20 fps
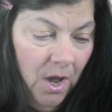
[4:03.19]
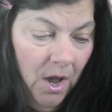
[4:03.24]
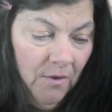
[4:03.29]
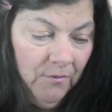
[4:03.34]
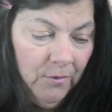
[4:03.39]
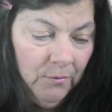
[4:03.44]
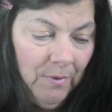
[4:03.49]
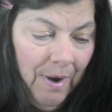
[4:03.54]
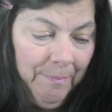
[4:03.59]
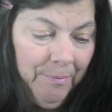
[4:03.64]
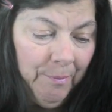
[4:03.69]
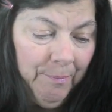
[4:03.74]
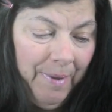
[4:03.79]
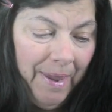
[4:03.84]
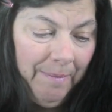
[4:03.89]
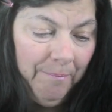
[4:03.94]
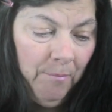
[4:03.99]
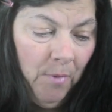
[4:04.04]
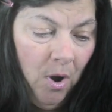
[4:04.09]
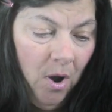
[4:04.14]
for
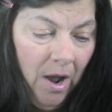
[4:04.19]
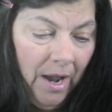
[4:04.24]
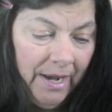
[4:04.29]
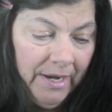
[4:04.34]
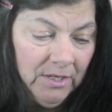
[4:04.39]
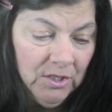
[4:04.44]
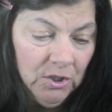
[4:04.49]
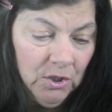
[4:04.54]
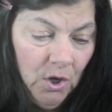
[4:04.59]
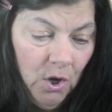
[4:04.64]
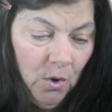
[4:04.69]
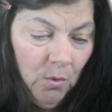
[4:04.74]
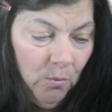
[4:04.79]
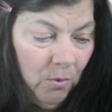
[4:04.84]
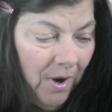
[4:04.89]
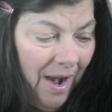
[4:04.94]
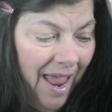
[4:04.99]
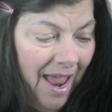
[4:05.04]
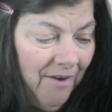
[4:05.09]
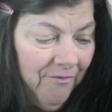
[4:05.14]
reprobate minds
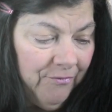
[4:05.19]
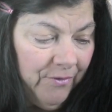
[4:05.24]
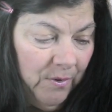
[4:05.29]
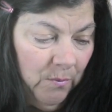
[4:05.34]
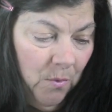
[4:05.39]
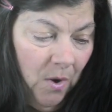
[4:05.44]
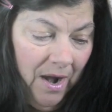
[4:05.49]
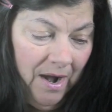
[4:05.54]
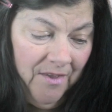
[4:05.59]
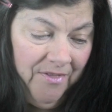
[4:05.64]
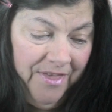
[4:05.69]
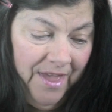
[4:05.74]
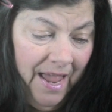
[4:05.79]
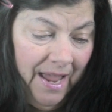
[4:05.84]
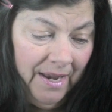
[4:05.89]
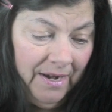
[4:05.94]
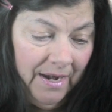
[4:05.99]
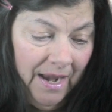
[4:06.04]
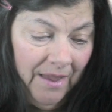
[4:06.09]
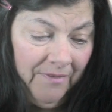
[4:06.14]
were everywhere
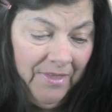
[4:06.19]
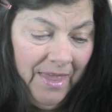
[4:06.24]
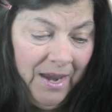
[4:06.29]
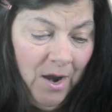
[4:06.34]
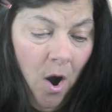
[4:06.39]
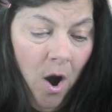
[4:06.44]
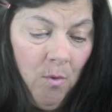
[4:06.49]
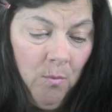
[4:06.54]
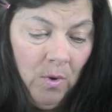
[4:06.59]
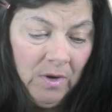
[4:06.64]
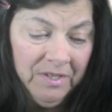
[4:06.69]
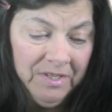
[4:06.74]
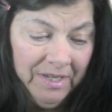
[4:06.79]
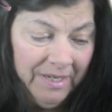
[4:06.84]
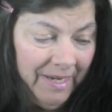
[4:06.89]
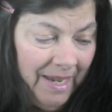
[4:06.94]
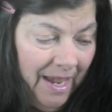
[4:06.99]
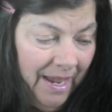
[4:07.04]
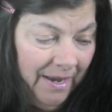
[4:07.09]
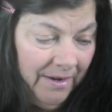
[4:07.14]
then, and they are once
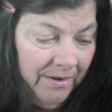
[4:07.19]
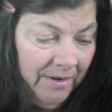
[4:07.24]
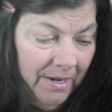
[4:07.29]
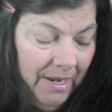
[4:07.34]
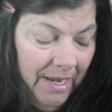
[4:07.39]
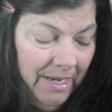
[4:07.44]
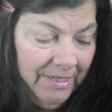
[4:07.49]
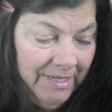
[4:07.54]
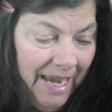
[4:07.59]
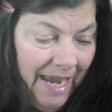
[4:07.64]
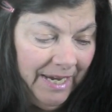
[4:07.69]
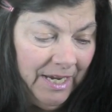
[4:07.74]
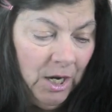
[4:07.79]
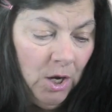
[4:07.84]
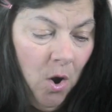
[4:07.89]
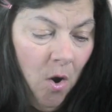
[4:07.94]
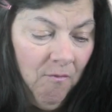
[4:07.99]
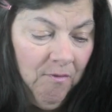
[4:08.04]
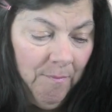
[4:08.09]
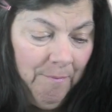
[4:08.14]
again
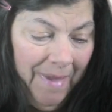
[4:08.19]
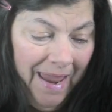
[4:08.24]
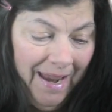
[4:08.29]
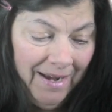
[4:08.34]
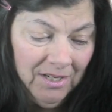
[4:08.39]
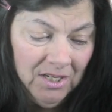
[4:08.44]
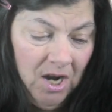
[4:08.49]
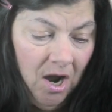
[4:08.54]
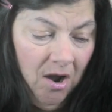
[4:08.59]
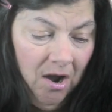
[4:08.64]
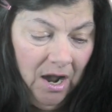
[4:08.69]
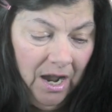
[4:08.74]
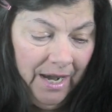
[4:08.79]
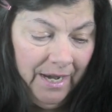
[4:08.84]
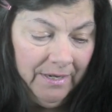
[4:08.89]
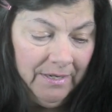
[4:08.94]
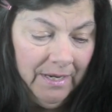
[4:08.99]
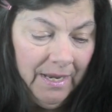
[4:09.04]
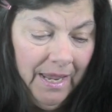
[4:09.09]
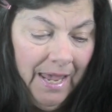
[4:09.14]
taking over
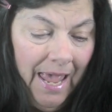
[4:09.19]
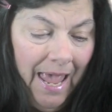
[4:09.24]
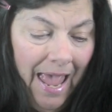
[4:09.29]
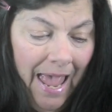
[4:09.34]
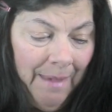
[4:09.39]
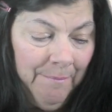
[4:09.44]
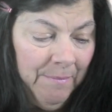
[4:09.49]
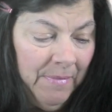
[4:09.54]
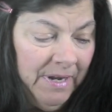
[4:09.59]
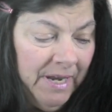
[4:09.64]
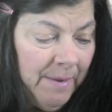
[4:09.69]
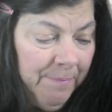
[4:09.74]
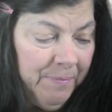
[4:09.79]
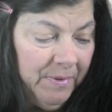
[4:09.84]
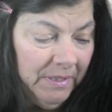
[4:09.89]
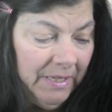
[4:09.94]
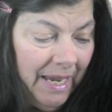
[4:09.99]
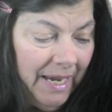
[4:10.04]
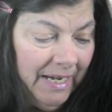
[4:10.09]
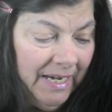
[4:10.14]
mankind and
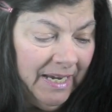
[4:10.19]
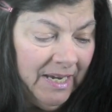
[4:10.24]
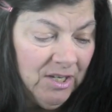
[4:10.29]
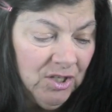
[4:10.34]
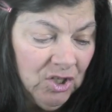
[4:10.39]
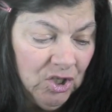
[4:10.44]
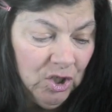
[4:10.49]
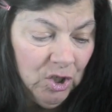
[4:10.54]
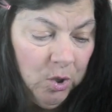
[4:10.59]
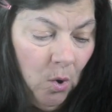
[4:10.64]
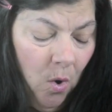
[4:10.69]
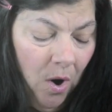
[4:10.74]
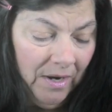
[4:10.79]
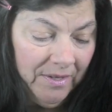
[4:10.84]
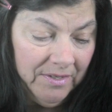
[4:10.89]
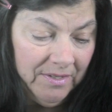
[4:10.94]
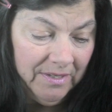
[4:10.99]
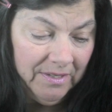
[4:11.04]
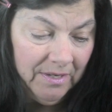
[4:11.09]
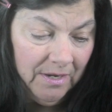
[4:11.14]
manipulating his
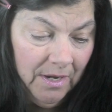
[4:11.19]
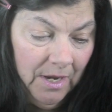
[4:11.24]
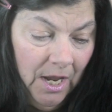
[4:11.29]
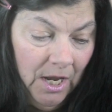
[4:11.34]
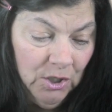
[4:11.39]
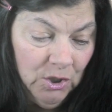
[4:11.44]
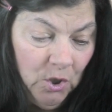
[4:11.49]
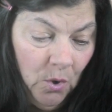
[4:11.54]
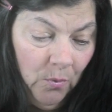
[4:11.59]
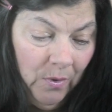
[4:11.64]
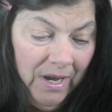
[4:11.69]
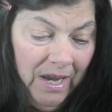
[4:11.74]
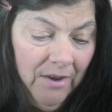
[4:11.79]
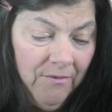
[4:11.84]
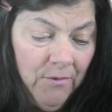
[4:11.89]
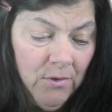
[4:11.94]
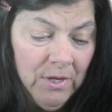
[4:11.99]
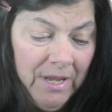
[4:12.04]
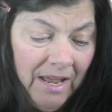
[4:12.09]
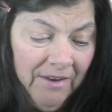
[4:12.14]
thoughts so
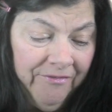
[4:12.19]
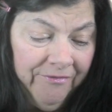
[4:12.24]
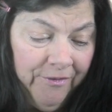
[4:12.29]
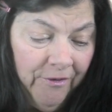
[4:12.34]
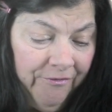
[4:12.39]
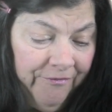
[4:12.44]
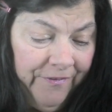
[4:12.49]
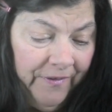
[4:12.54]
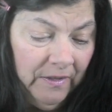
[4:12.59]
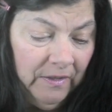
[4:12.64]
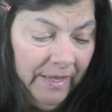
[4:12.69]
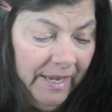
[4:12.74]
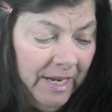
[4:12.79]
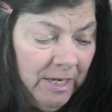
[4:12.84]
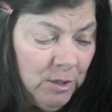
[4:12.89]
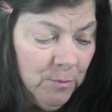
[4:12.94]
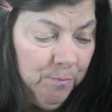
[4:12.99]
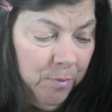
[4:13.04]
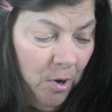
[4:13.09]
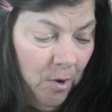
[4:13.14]
evil can fulfill
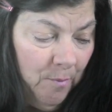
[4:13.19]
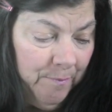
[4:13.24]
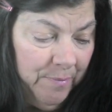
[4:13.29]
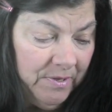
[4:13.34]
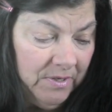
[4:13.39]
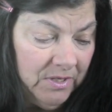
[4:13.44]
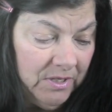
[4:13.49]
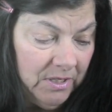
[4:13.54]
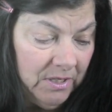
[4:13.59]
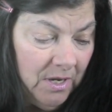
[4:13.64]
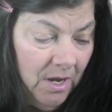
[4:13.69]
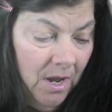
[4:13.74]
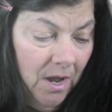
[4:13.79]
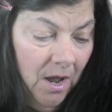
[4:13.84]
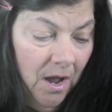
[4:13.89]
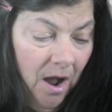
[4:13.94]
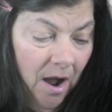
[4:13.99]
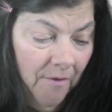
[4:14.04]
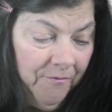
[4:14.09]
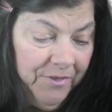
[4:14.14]
its
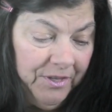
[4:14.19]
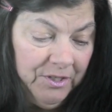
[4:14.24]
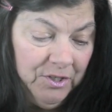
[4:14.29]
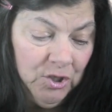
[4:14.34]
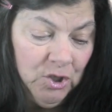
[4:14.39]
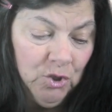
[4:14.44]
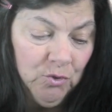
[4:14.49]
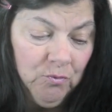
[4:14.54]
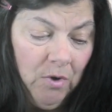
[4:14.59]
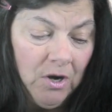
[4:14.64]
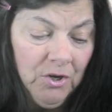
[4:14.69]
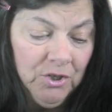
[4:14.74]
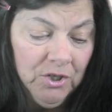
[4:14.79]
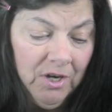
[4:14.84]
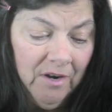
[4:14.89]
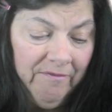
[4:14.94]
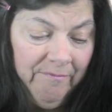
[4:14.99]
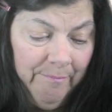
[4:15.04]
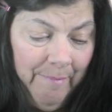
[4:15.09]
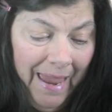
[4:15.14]
purpose of the destruction
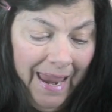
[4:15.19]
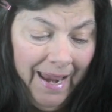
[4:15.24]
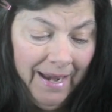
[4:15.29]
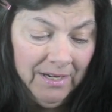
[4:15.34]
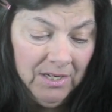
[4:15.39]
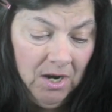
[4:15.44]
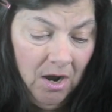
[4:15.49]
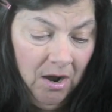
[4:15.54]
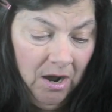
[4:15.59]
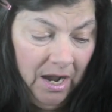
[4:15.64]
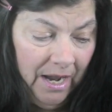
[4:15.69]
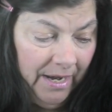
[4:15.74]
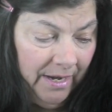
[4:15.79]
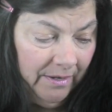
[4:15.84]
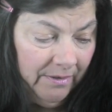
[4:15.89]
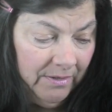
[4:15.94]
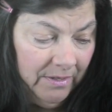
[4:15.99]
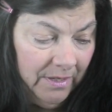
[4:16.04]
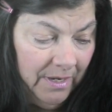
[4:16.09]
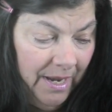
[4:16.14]
of
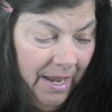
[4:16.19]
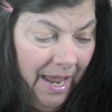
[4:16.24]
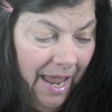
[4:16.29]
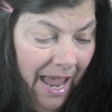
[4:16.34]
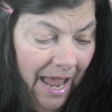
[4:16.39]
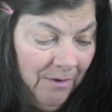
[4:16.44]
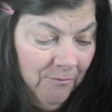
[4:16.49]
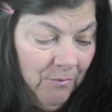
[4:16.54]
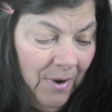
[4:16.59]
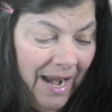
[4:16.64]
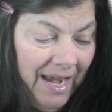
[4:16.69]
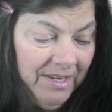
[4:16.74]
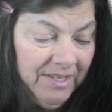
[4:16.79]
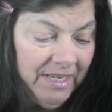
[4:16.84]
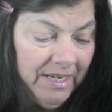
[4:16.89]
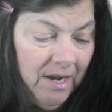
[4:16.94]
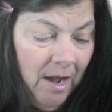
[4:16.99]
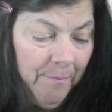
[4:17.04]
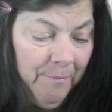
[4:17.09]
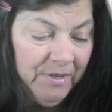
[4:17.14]
mankind and
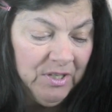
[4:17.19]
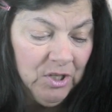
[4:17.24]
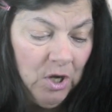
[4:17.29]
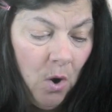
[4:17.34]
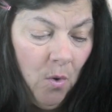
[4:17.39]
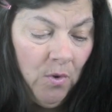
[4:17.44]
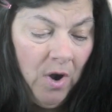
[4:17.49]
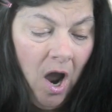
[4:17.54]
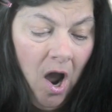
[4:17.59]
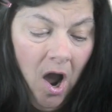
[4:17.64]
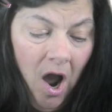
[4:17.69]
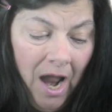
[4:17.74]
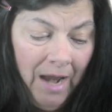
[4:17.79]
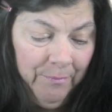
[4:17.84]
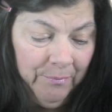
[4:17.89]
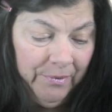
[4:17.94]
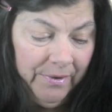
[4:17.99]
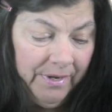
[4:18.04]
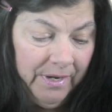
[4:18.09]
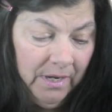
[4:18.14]
raising up its own
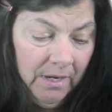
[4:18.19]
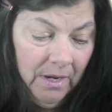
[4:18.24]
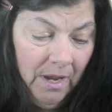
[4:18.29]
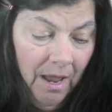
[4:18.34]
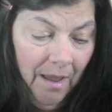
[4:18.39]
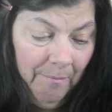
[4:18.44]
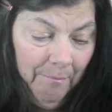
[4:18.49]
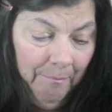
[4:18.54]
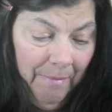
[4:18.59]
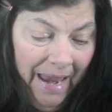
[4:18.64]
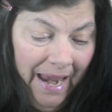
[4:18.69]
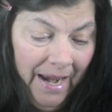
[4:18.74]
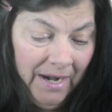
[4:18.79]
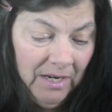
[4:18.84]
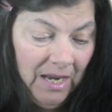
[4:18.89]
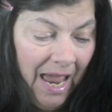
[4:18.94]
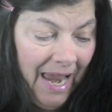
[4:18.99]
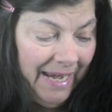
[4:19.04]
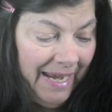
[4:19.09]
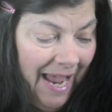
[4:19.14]
hybrid
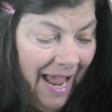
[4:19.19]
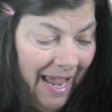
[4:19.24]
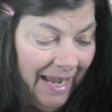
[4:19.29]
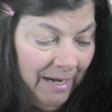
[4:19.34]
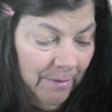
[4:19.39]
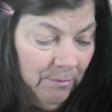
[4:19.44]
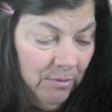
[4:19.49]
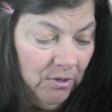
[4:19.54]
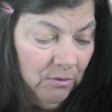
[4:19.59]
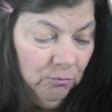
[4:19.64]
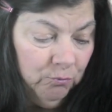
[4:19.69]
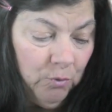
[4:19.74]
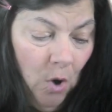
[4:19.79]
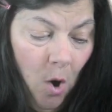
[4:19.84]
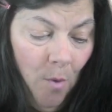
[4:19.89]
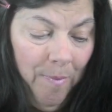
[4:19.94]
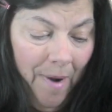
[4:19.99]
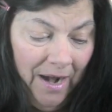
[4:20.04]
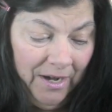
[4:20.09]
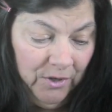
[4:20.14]
man-like animal,
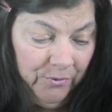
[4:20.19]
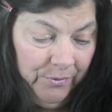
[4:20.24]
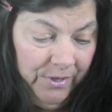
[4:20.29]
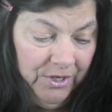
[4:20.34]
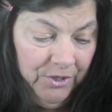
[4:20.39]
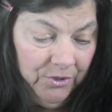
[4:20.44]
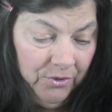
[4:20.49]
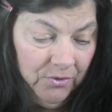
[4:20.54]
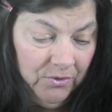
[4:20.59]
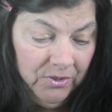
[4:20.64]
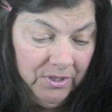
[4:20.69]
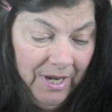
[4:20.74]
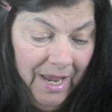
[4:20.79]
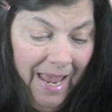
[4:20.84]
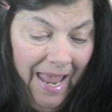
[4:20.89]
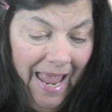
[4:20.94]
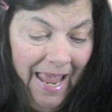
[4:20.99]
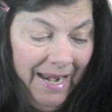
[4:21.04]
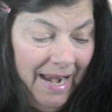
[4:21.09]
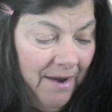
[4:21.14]
robot
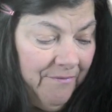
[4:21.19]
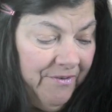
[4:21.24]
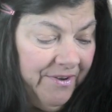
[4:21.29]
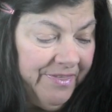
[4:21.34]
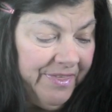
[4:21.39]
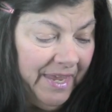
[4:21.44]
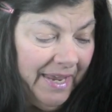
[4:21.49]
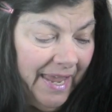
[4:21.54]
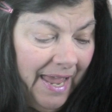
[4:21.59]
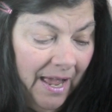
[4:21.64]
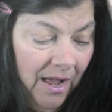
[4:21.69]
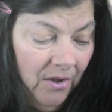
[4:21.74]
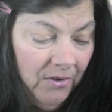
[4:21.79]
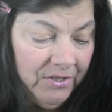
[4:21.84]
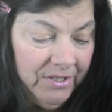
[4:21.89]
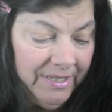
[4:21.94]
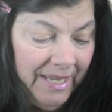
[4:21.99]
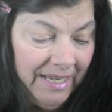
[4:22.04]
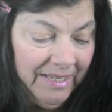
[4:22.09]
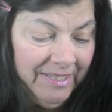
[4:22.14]
creatures, and everything
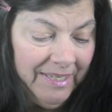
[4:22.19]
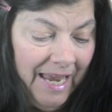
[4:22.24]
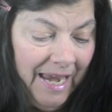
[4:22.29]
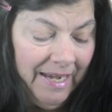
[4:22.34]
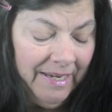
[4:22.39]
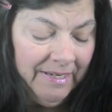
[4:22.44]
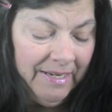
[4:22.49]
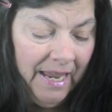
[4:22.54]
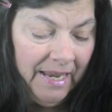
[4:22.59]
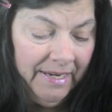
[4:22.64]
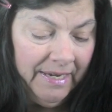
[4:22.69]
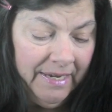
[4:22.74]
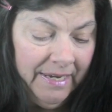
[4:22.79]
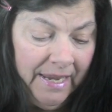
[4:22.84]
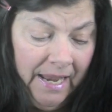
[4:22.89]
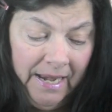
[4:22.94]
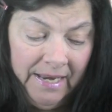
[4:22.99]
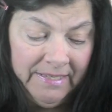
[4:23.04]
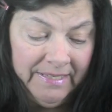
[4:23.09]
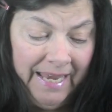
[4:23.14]
else that Satan
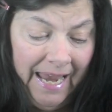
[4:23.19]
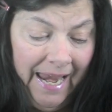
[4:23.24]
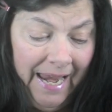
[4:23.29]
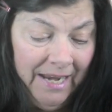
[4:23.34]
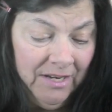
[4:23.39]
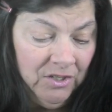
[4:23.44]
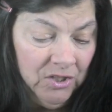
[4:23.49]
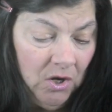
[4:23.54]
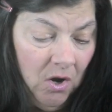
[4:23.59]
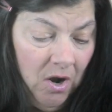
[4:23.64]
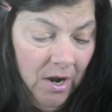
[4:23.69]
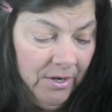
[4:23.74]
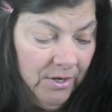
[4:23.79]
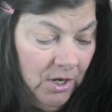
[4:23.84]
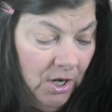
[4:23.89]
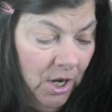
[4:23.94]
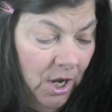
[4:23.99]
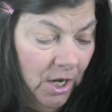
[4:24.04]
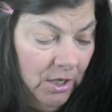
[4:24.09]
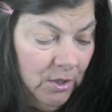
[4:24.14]
get his hands on
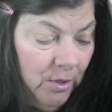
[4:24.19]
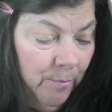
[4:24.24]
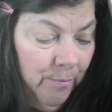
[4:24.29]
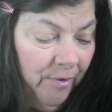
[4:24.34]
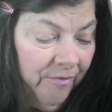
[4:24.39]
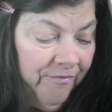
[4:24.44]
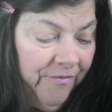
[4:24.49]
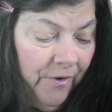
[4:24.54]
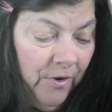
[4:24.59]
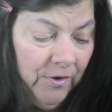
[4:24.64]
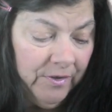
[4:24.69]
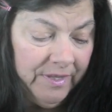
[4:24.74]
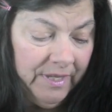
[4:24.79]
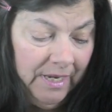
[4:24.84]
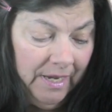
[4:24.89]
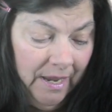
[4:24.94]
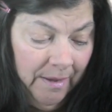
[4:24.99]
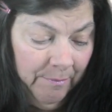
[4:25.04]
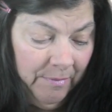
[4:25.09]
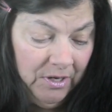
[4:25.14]
to pervert
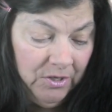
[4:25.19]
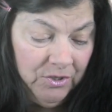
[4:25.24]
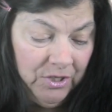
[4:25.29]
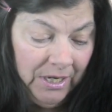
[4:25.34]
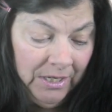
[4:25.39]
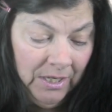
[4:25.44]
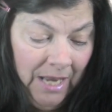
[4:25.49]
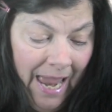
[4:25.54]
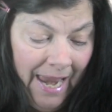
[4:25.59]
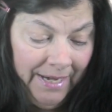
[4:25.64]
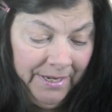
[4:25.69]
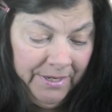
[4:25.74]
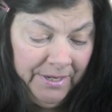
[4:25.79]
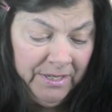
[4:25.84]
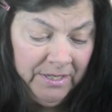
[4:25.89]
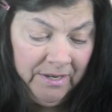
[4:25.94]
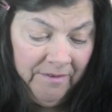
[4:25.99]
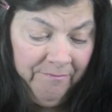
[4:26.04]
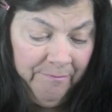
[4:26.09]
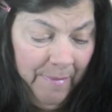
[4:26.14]
the image and
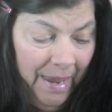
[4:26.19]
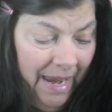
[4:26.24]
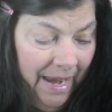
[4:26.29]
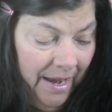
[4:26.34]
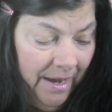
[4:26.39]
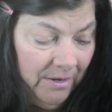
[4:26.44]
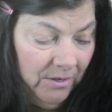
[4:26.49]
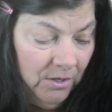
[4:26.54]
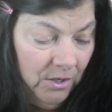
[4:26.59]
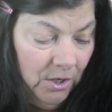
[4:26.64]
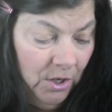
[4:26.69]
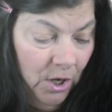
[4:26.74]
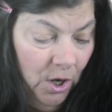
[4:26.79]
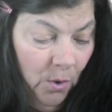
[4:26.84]
likeness of man,